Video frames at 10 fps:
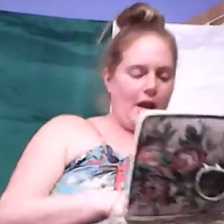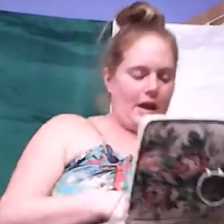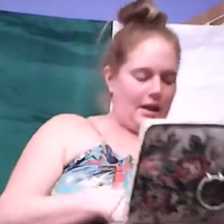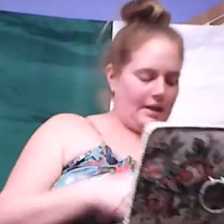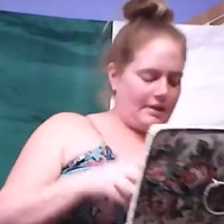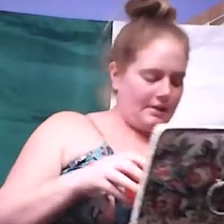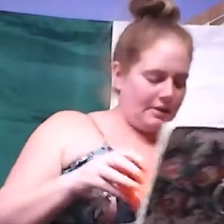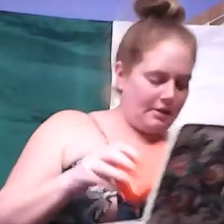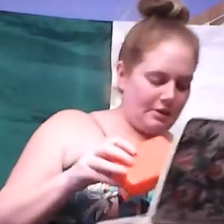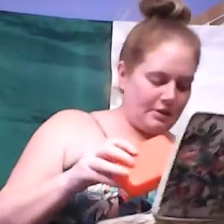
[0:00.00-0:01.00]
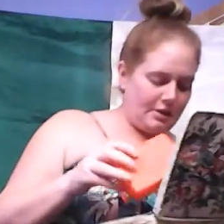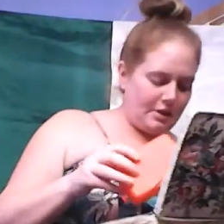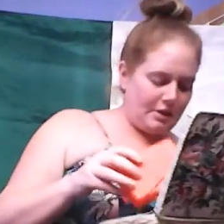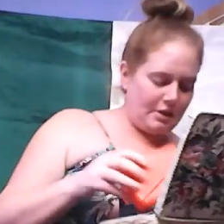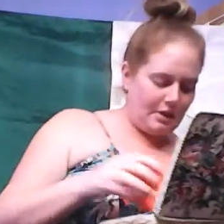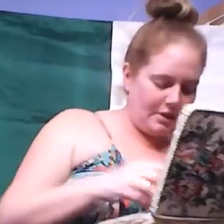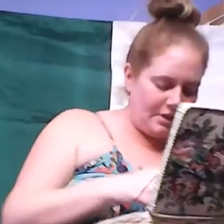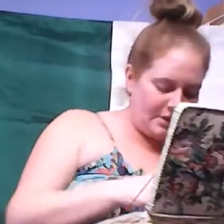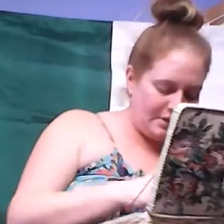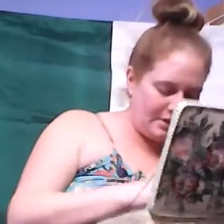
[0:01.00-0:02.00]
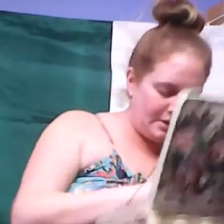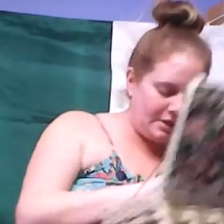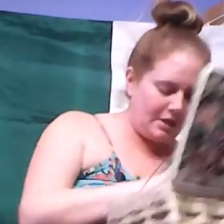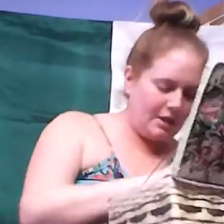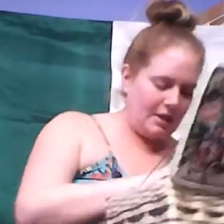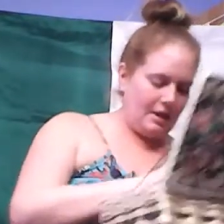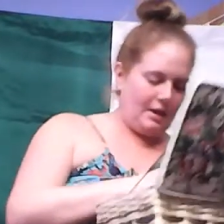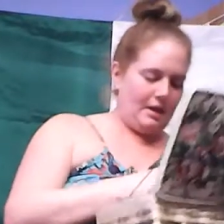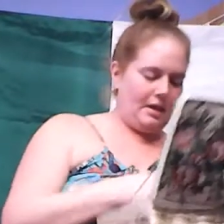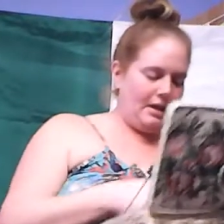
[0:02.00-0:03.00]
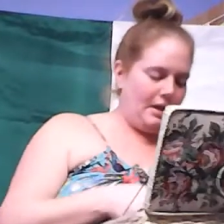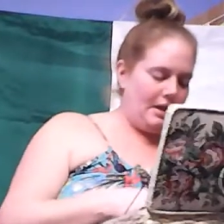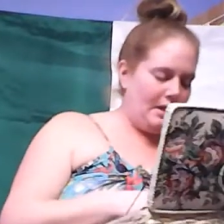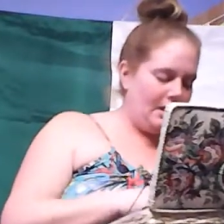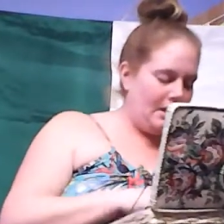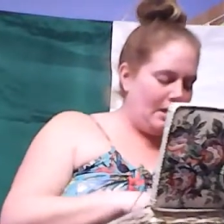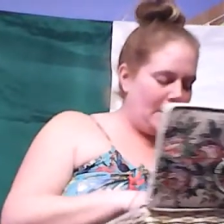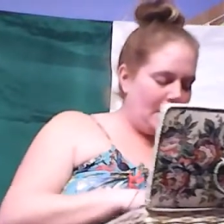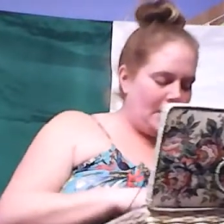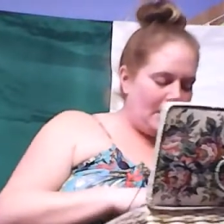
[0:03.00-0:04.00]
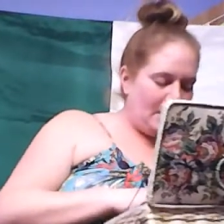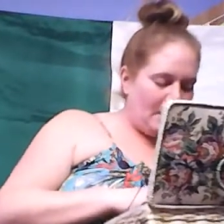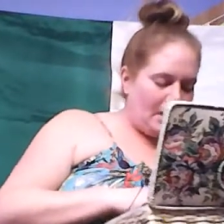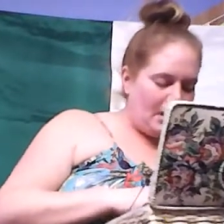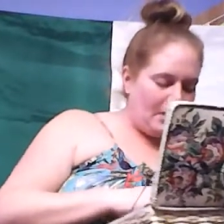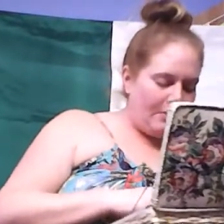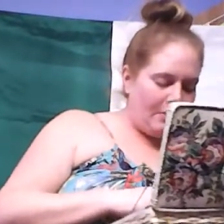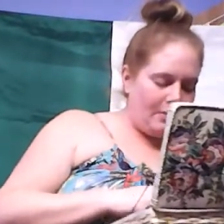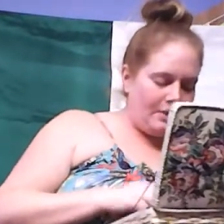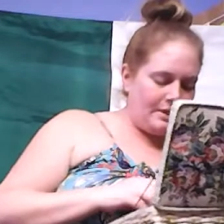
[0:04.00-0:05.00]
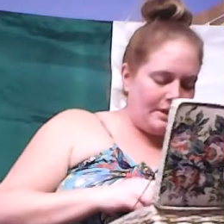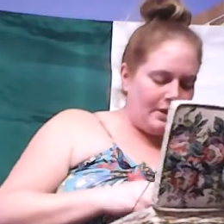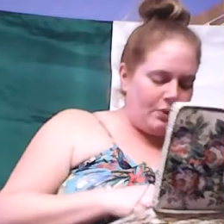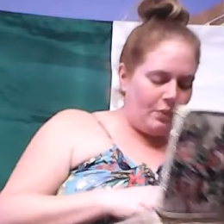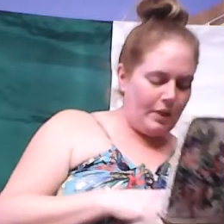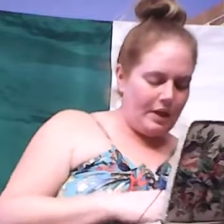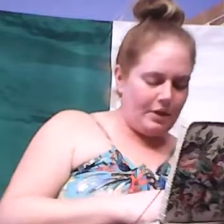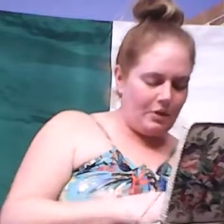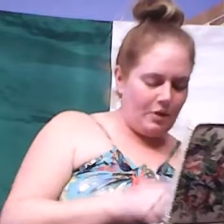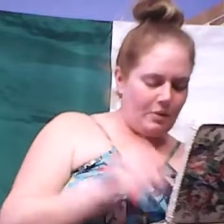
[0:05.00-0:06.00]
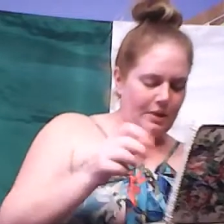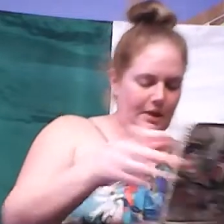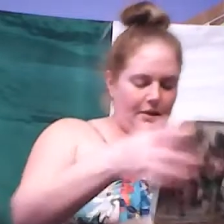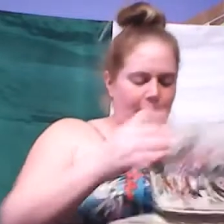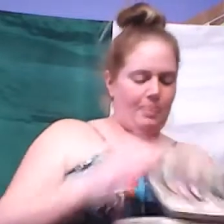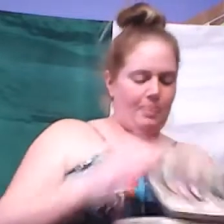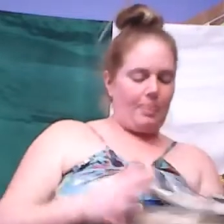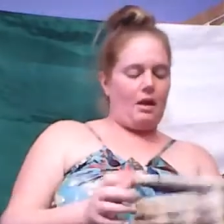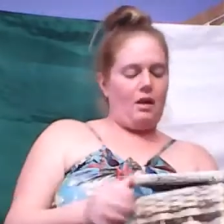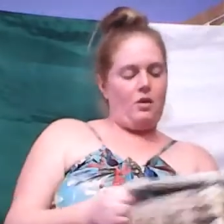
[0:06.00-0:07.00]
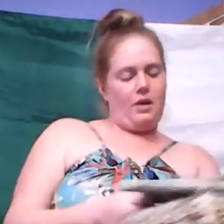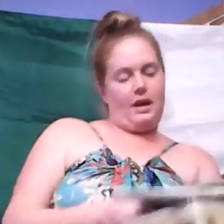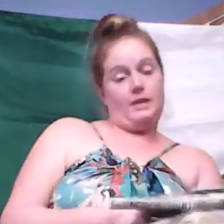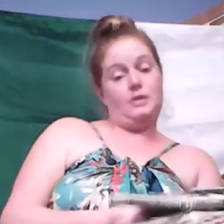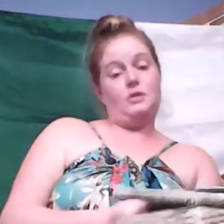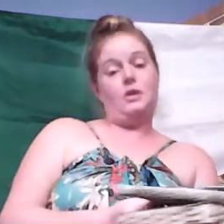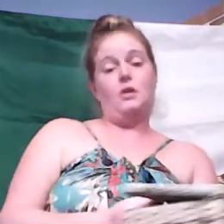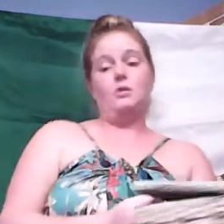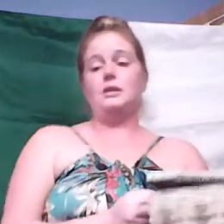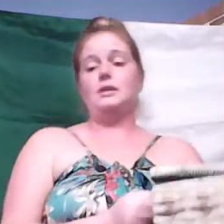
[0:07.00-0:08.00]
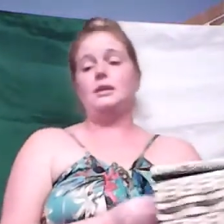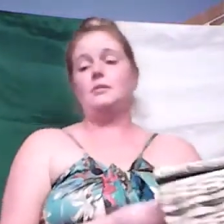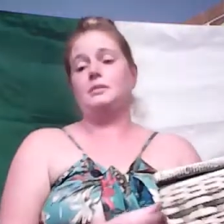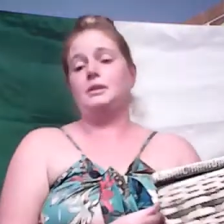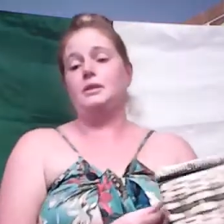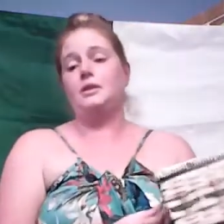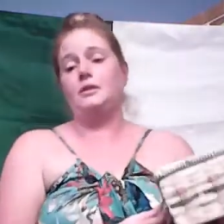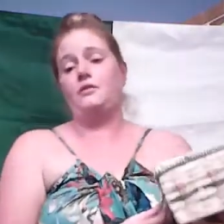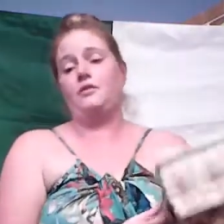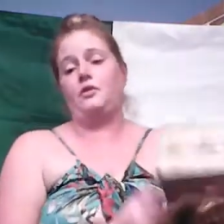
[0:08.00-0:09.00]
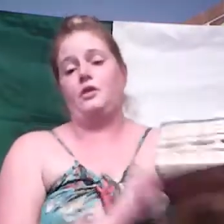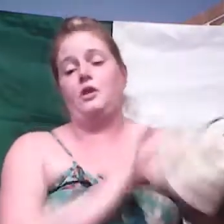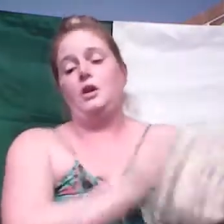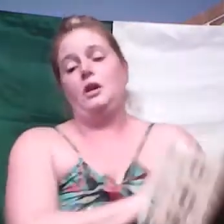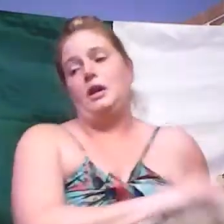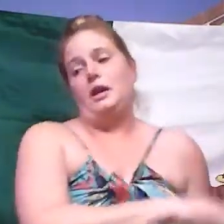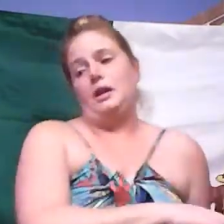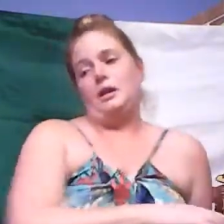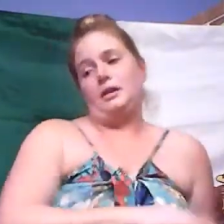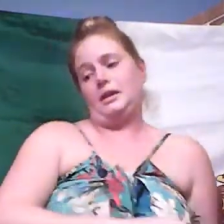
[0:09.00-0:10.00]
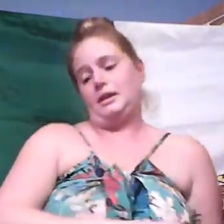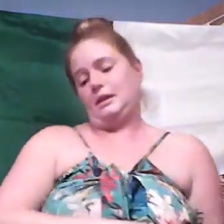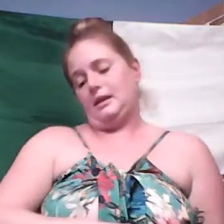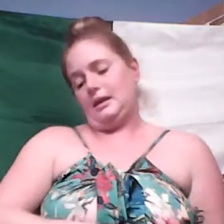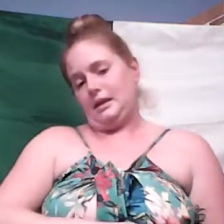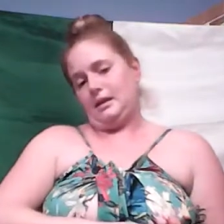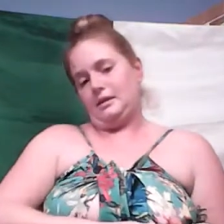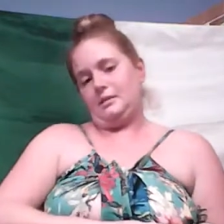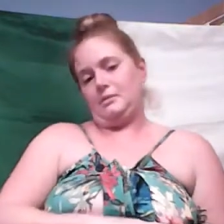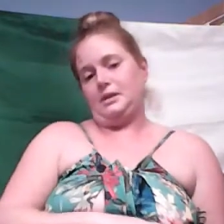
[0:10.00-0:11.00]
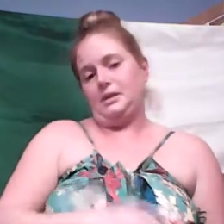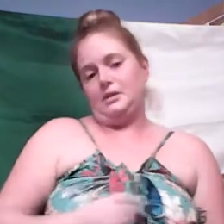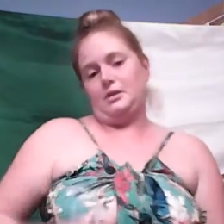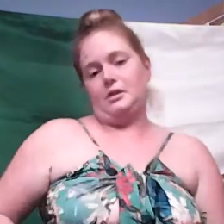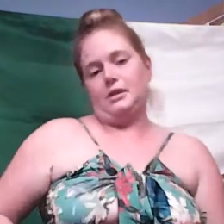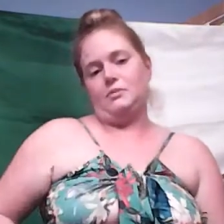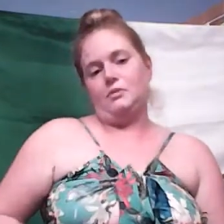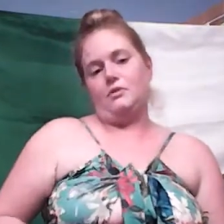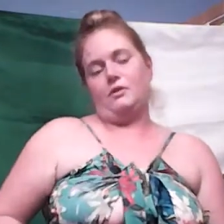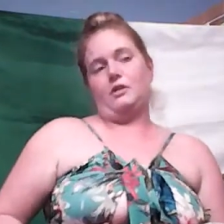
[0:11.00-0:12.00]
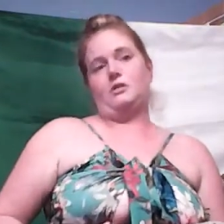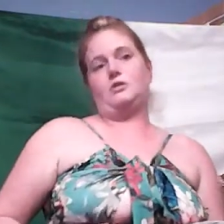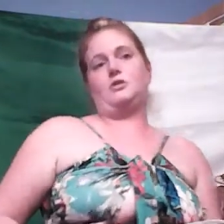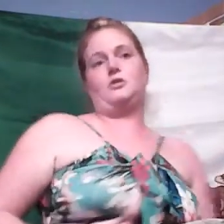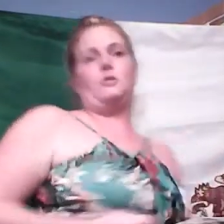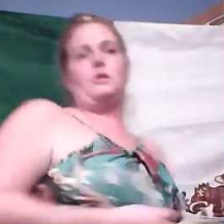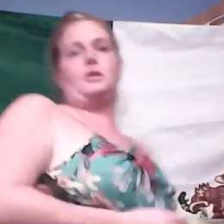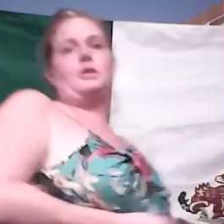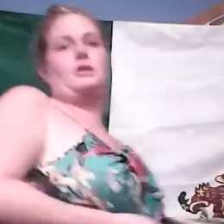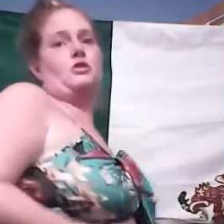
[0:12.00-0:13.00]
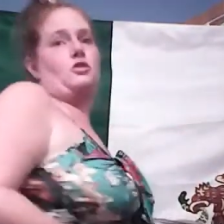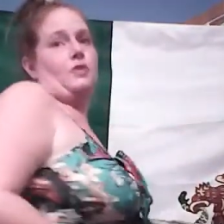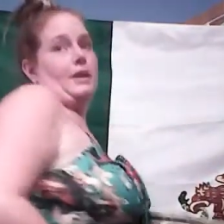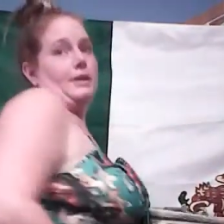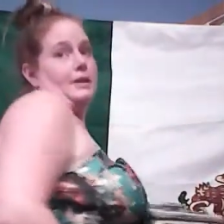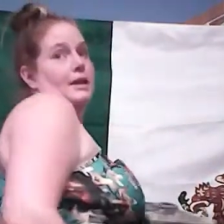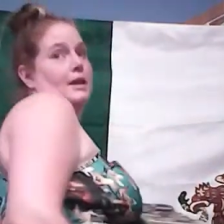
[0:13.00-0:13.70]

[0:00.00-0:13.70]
it still looks good, just as good in a ponytail with or without it. Okay, so since I'm still looking for the some scissors, let's move on to this dress.